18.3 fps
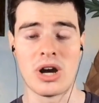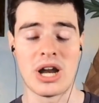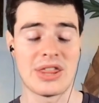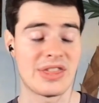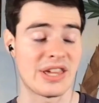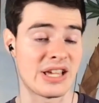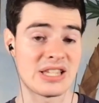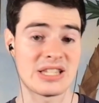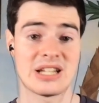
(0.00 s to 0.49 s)
I
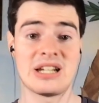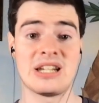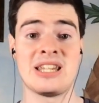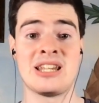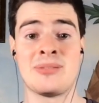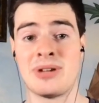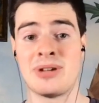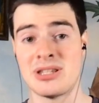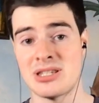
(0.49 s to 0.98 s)
think he's going to need
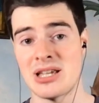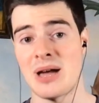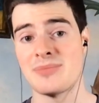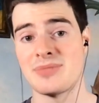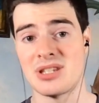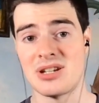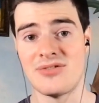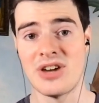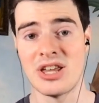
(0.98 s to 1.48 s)
a bit of time to
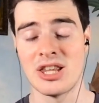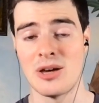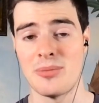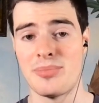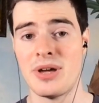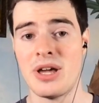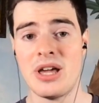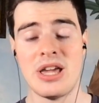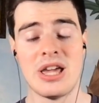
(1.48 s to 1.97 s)
develop
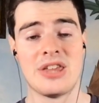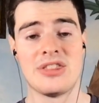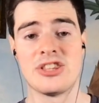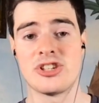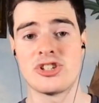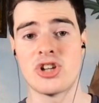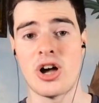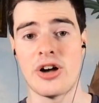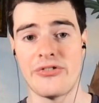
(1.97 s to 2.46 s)
in
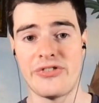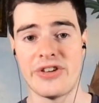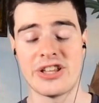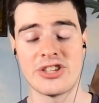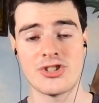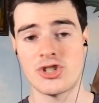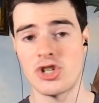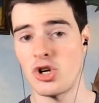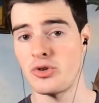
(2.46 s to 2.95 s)
this
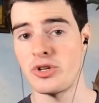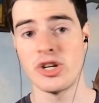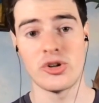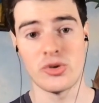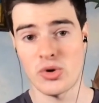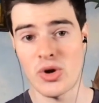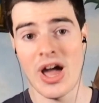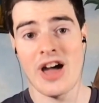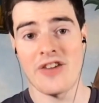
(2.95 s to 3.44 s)
offense. So,
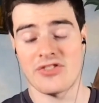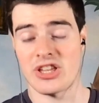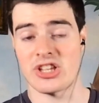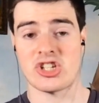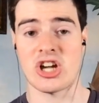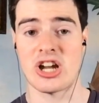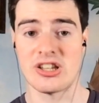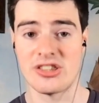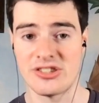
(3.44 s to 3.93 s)
you have like
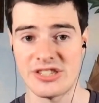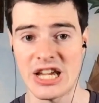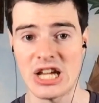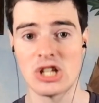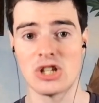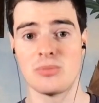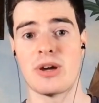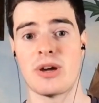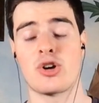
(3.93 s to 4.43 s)
Jonathan
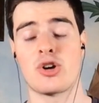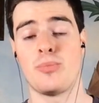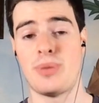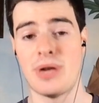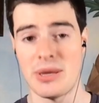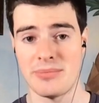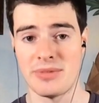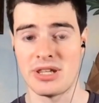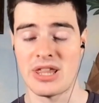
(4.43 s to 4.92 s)
Taylor, Michael
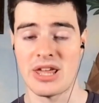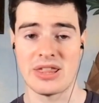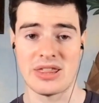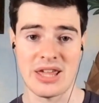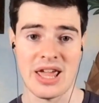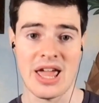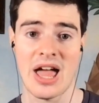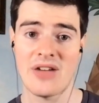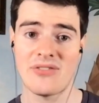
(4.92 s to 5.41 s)
Pittman,
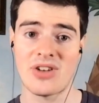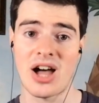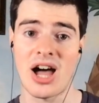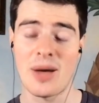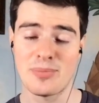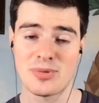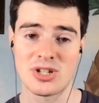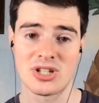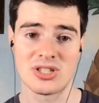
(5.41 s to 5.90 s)
they have
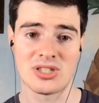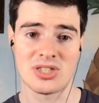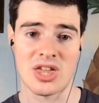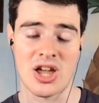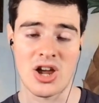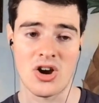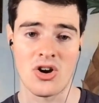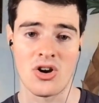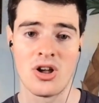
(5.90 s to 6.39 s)
options
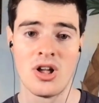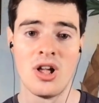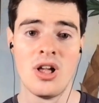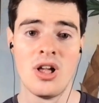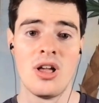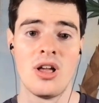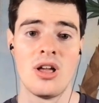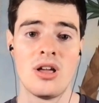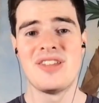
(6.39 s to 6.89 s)
there.
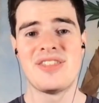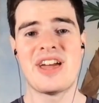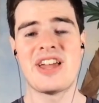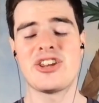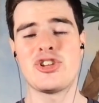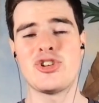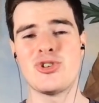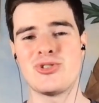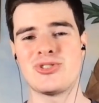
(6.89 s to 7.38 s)
Then
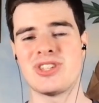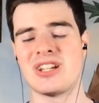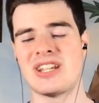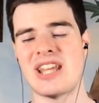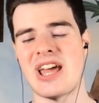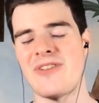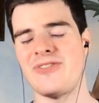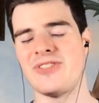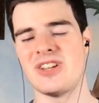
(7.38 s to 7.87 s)
Houston
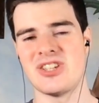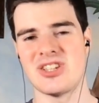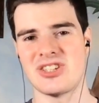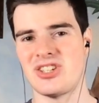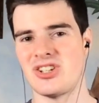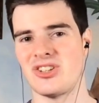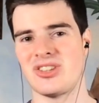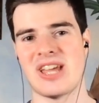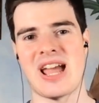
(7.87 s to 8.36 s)
definitely just,
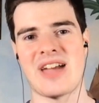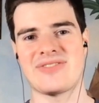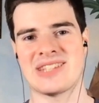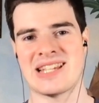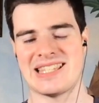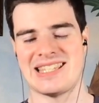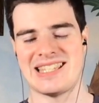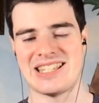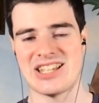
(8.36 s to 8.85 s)
they have to
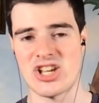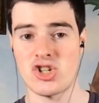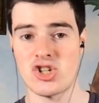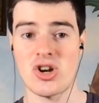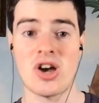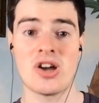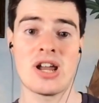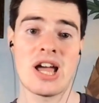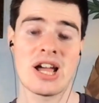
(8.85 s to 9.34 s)
get CJ
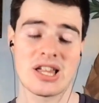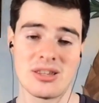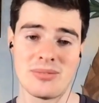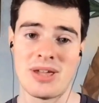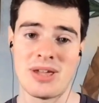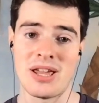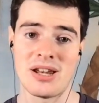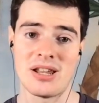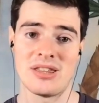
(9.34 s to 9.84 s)
Stroud
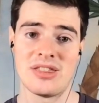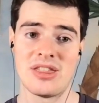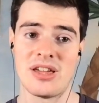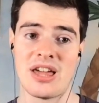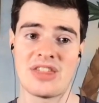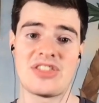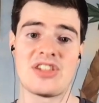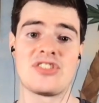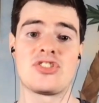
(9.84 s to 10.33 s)
acclimated. I
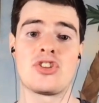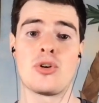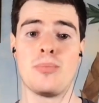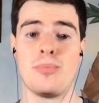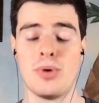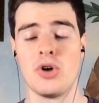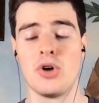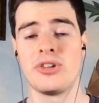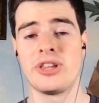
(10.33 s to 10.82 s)
think they're
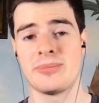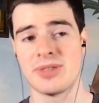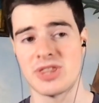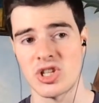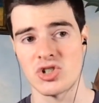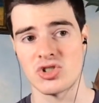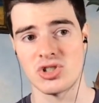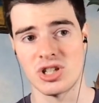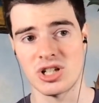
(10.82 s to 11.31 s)
building, but
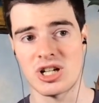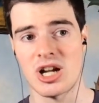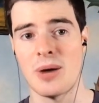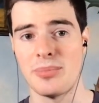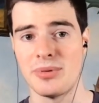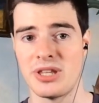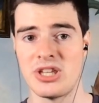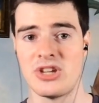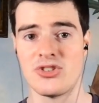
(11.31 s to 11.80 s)
they're still a
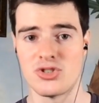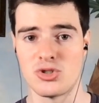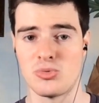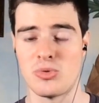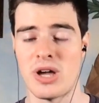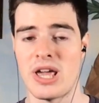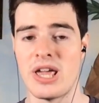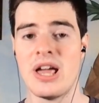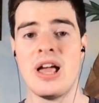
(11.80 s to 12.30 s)
couple of years
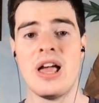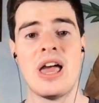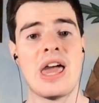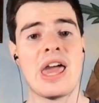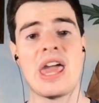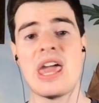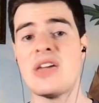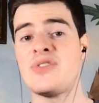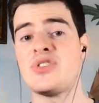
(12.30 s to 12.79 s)
away.
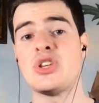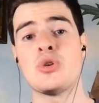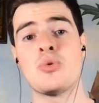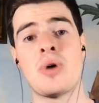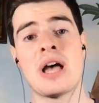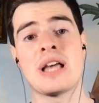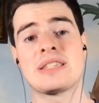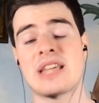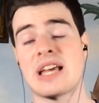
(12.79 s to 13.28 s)
AFC
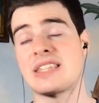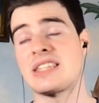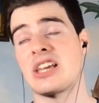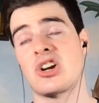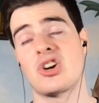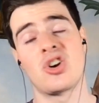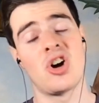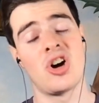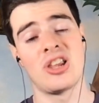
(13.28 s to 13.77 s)
West, I said
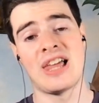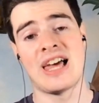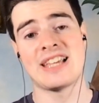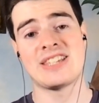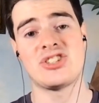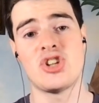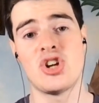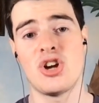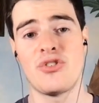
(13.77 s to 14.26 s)
it all
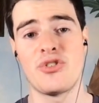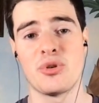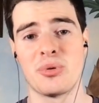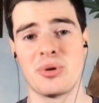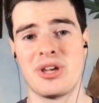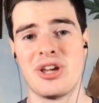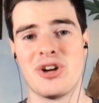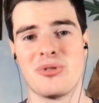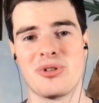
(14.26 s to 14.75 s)
last year. If you were
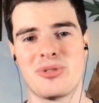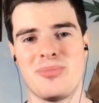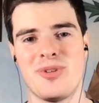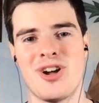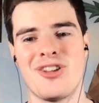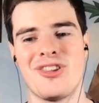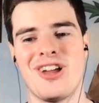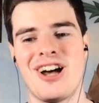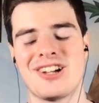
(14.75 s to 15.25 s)
here with me
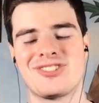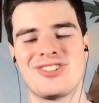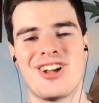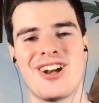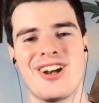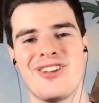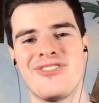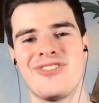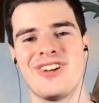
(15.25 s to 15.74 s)
on Locked
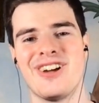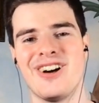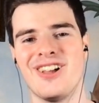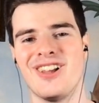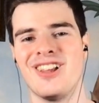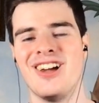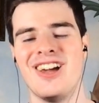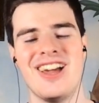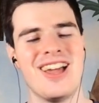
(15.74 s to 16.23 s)
On
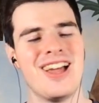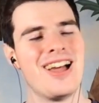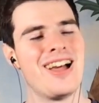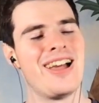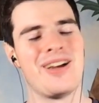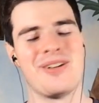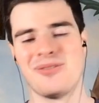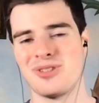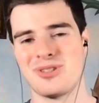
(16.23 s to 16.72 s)
NFL,
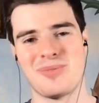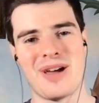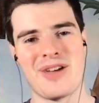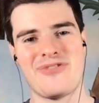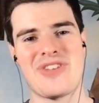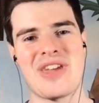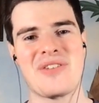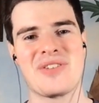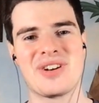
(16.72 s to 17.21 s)
it was my
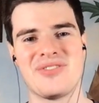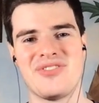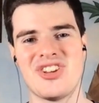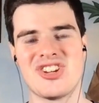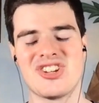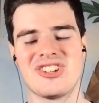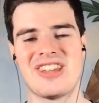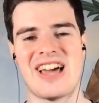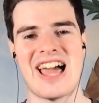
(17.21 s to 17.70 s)
favorite
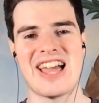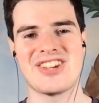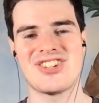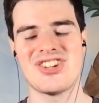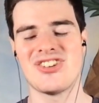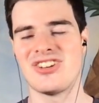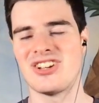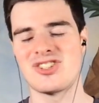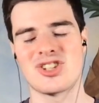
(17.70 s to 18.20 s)
division last
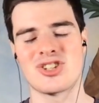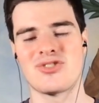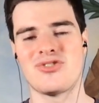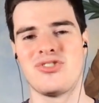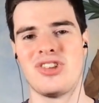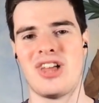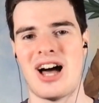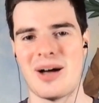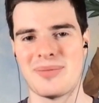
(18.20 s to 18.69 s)
year, and it's just
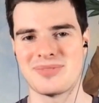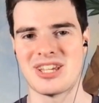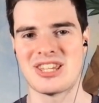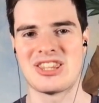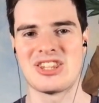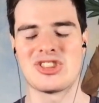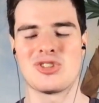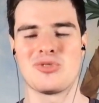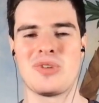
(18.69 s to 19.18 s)
flopped. I
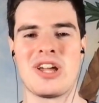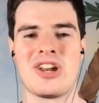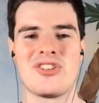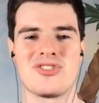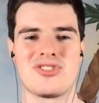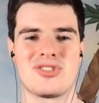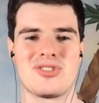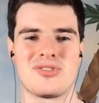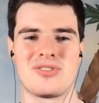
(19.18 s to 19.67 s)
think the
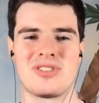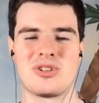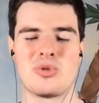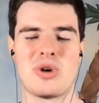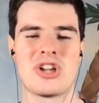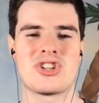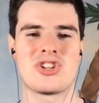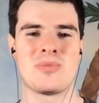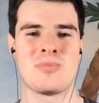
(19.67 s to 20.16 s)
Raiders are the
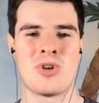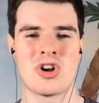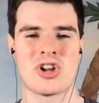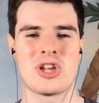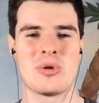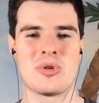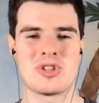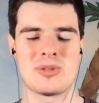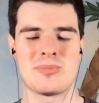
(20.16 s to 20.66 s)
question mark
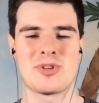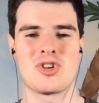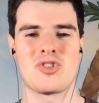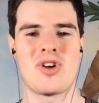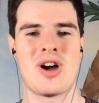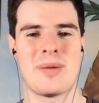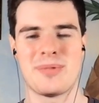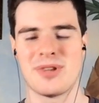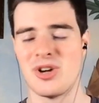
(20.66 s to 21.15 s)
here with Jimmy
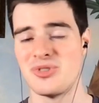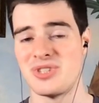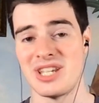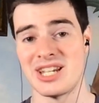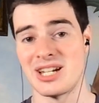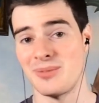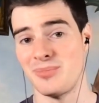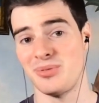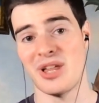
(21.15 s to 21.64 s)
Garoppolo. Is he
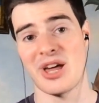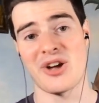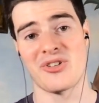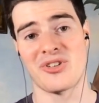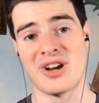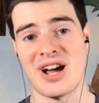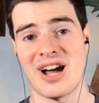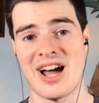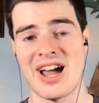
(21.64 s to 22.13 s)
going to play or
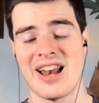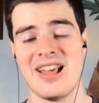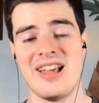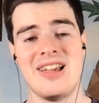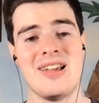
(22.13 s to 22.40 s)
not?